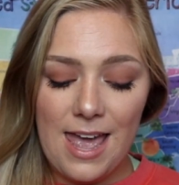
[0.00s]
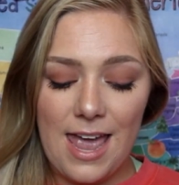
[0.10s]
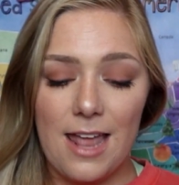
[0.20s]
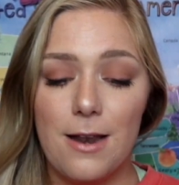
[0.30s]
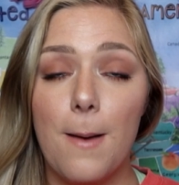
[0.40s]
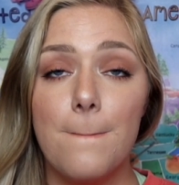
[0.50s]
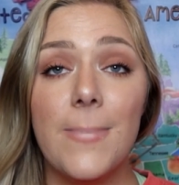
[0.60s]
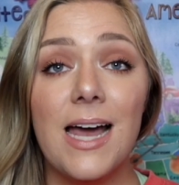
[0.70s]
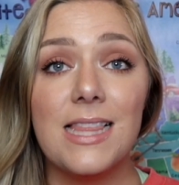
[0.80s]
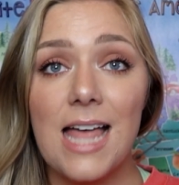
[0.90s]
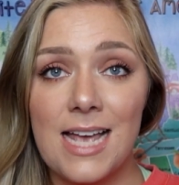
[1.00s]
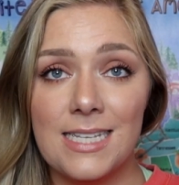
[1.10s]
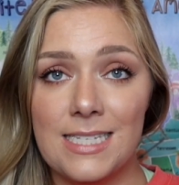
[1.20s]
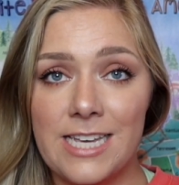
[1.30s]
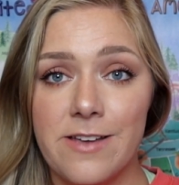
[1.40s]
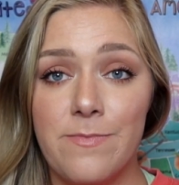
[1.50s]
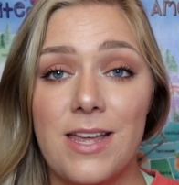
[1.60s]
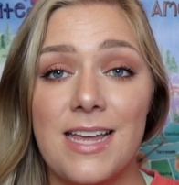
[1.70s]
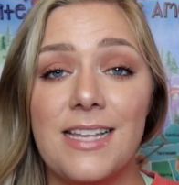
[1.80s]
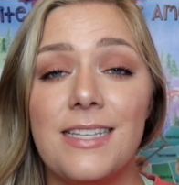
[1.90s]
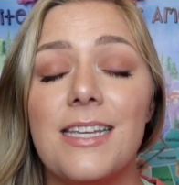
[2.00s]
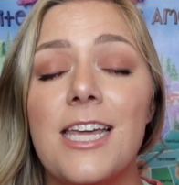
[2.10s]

And my last tip is